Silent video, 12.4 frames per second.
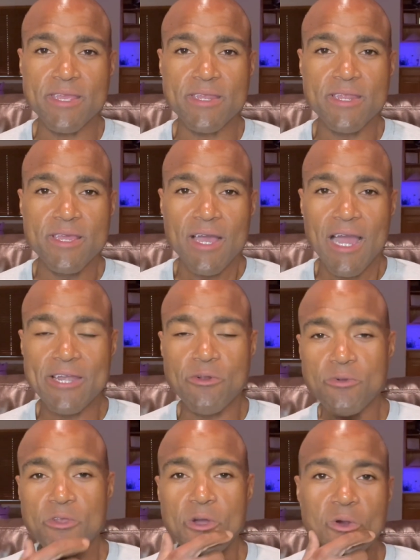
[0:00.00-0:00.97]
And I
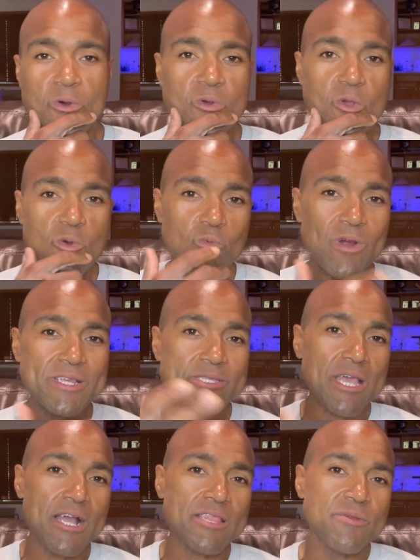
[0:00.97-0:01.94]
don't know what
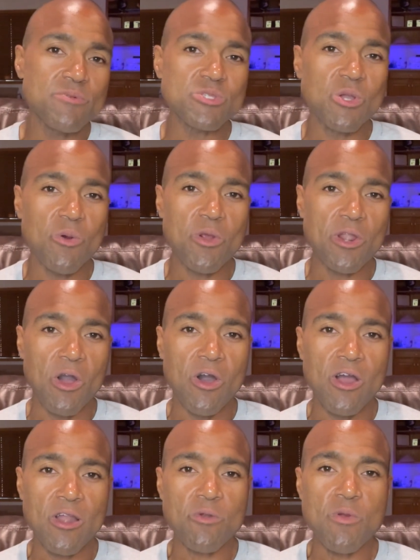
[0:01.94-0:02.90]
exactly was going
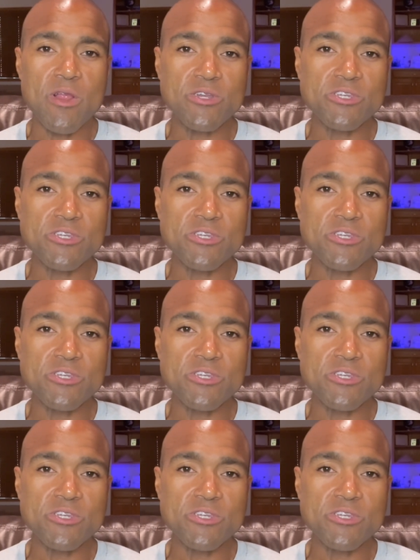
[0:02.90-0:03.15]
on where